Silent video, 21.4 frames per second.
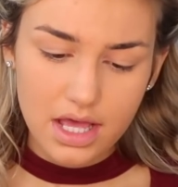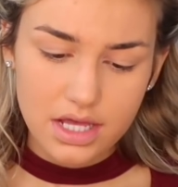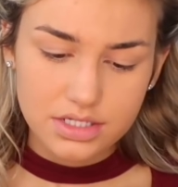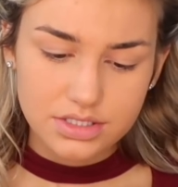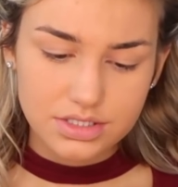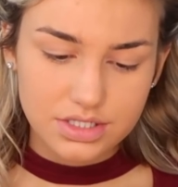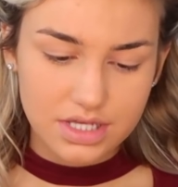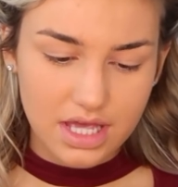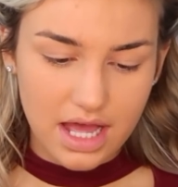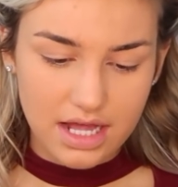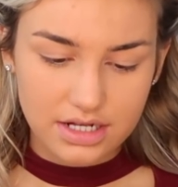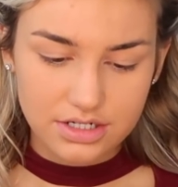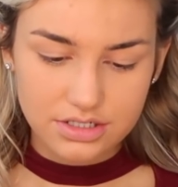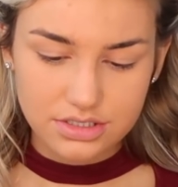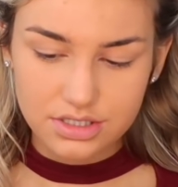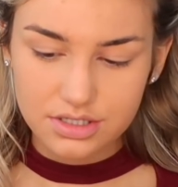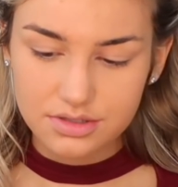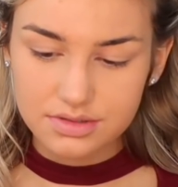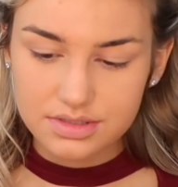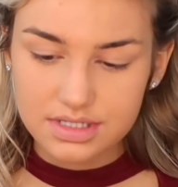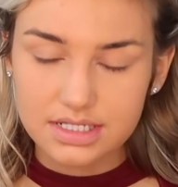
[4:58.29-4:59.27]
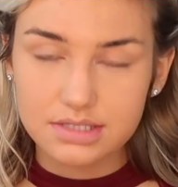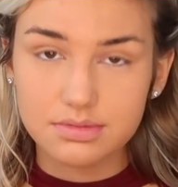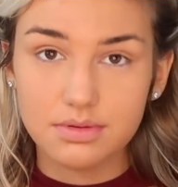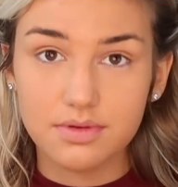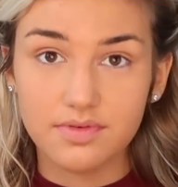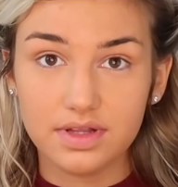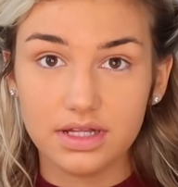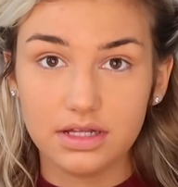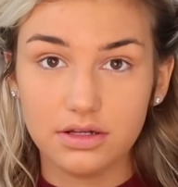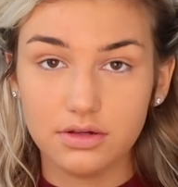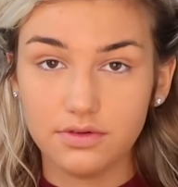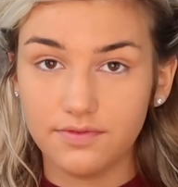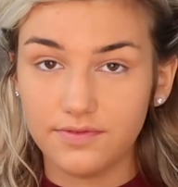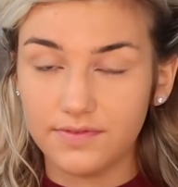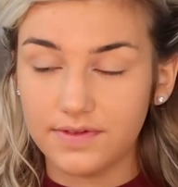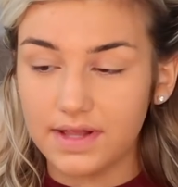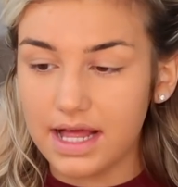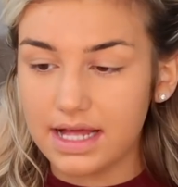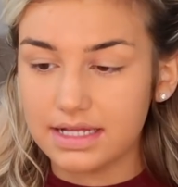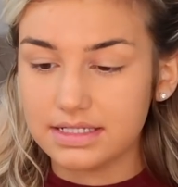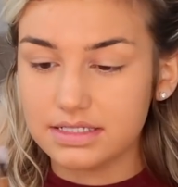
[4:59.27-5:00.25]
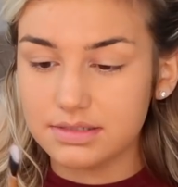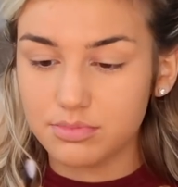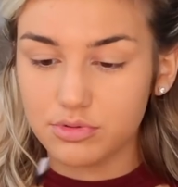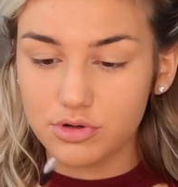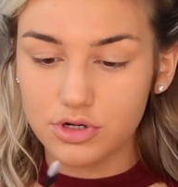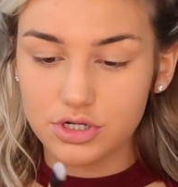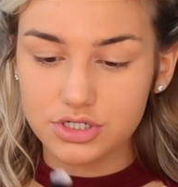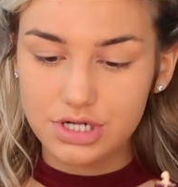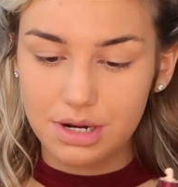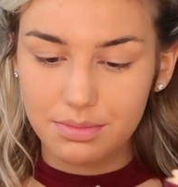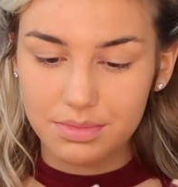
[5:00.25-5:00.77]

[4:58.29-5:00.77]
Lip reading: So yeah, I just use this with a little flat brush.